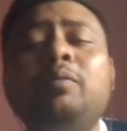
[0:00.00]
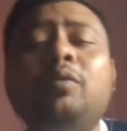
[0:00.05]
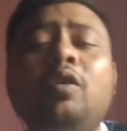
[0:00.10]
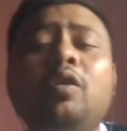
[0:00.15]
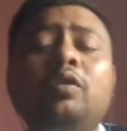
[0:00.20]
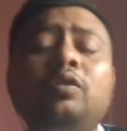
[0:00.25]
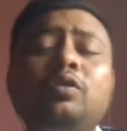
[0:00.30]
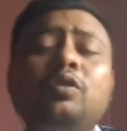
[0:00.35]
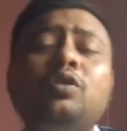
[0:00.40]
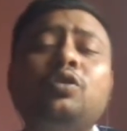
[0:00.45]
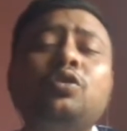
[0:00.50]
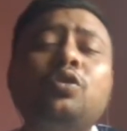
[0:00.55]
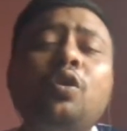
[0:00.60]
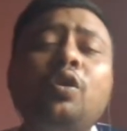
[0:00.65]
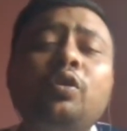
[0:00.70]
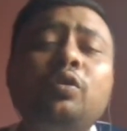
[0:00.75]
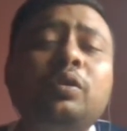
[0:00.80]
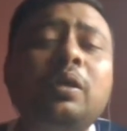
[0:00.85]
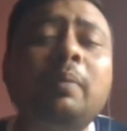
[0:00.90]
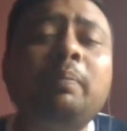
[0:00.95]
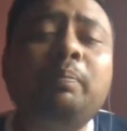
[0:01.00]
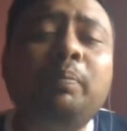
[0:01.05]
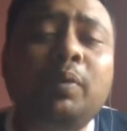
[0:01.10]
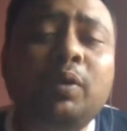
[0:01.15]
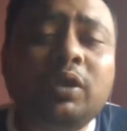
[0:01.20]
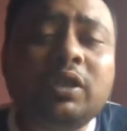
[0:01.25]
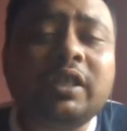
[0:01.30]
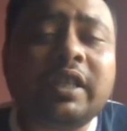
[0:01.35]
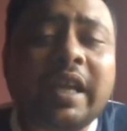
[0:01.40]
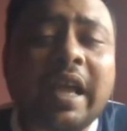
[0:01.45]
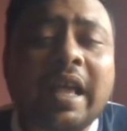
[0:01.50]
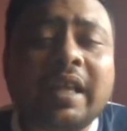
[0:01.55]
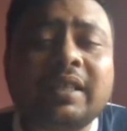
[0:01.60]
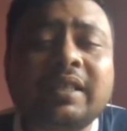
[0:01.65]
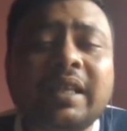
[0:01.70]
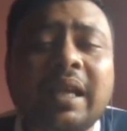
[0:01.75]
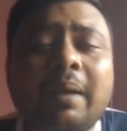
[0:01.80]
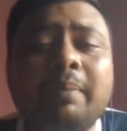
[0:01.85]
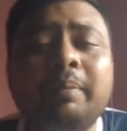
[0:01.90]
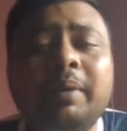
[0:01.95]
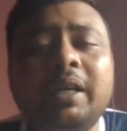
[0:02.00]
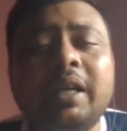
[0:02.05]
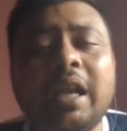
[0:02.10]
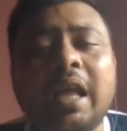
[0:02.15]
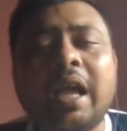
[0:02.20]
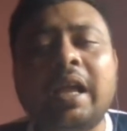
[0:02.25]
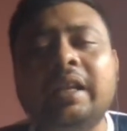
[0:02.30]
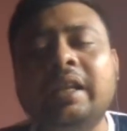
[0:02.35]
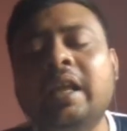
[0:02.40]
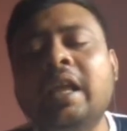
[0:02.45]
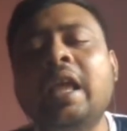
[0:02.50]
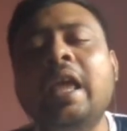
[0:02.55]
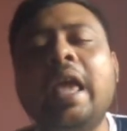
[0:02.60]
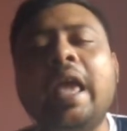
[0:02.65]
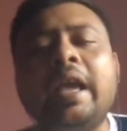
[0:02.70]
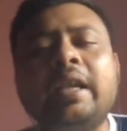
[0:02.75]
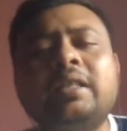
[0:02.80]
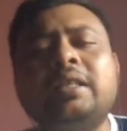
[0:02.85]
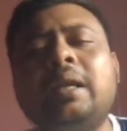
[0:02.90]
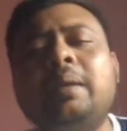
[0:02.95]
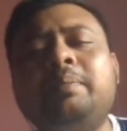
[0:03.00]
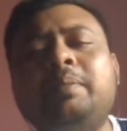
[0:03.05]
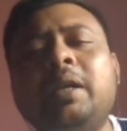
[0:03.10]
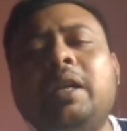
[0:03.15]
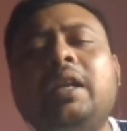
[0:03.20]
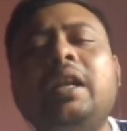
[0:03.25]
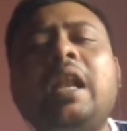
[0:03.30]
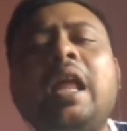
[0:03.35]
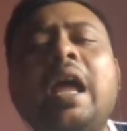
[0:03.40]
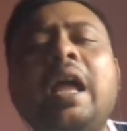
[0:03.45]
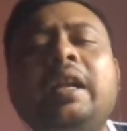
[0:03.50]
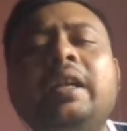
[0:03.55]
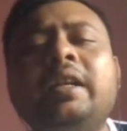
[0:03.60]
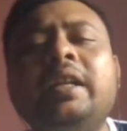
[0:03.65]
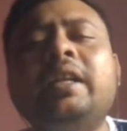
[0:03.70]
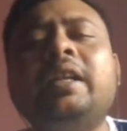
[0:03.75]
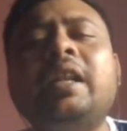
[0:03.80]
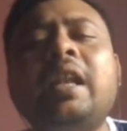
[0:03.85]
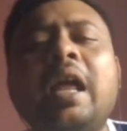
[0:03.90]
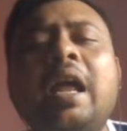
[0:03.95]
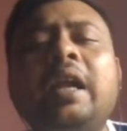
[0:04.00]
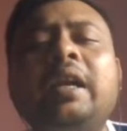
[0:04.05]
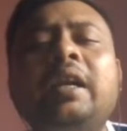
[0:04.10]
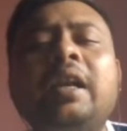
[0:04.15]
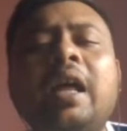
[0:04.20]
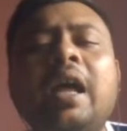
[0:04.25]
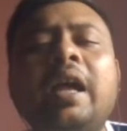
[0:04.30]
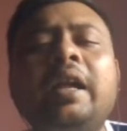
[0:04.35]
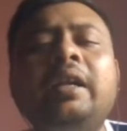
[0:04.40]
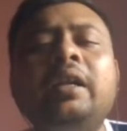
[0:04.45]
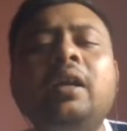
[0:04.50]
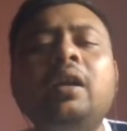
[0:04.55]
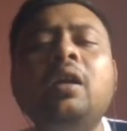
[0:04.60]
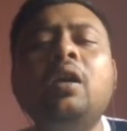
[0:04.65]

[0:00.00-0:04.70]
going to show you the push gas gambit line, accepted line, decline line.